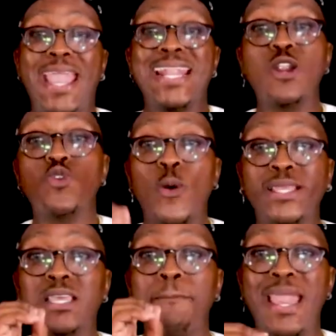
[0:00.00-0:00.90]
and
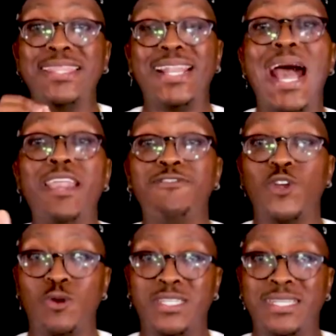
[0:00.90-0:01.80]
anoint a man that I have
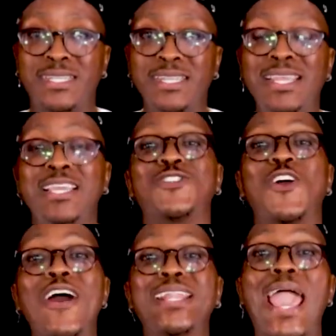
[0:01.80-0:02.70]
chosen.
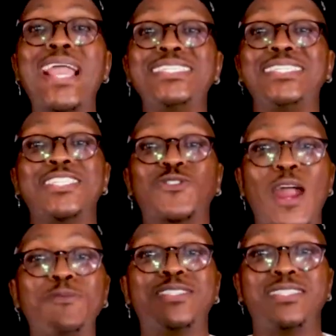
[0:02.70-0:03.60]
God actually describes